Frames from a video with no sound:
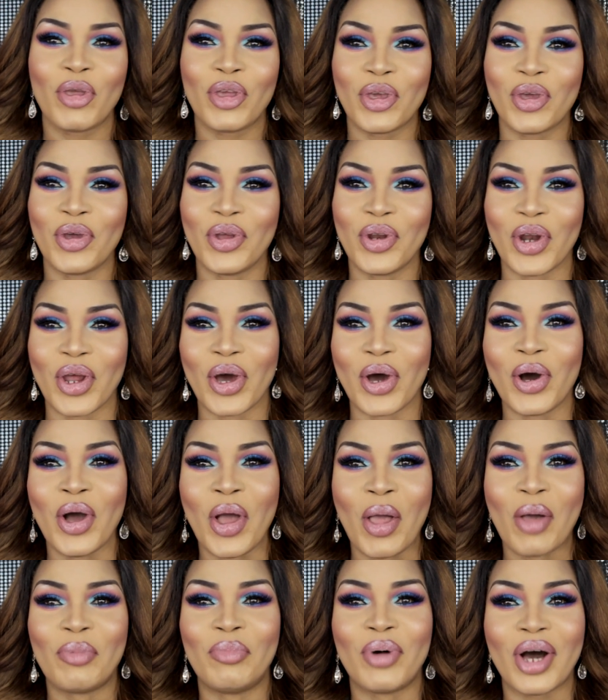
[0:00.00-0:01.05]
You know,
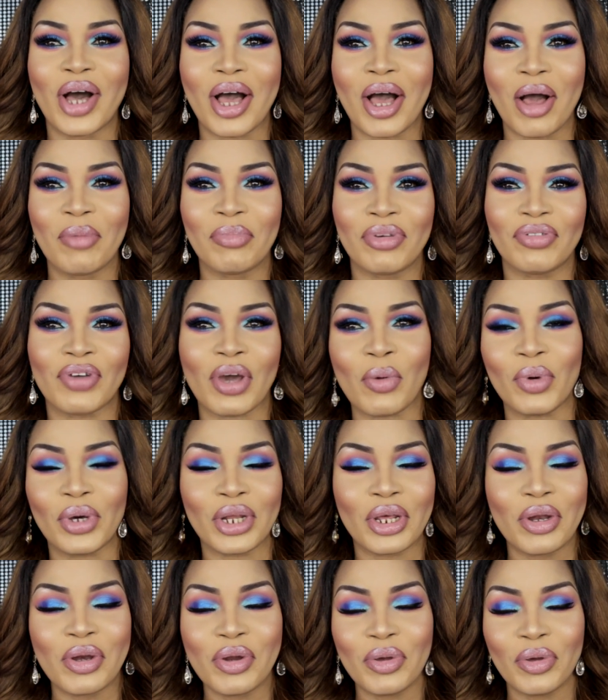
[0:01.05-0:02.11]
but if I want
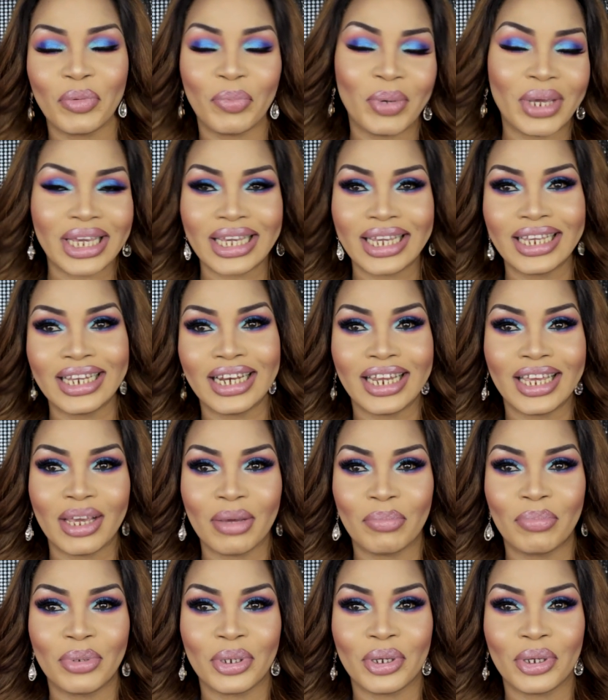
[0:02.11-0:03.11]
a nude pinky lip,